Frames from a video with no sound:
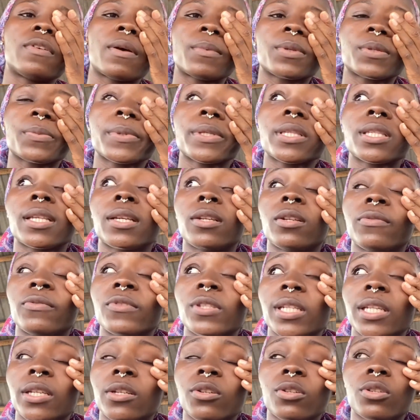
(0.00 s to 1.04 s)
I'm supposed to send off
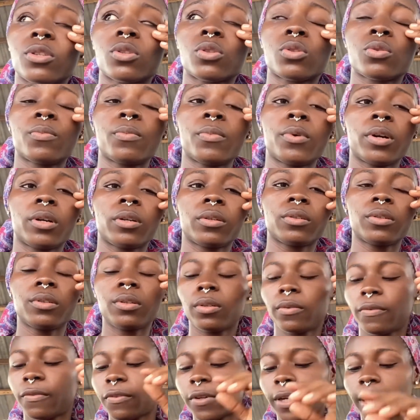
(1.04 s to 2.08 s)
to Lagos
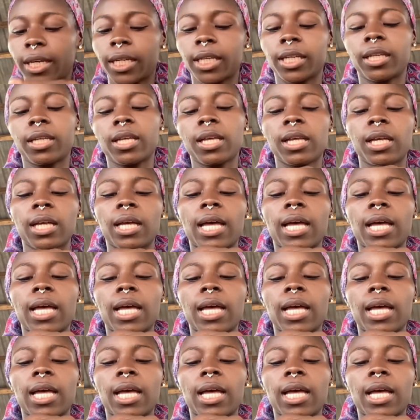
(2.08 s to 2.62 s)
tomorrow, Friday,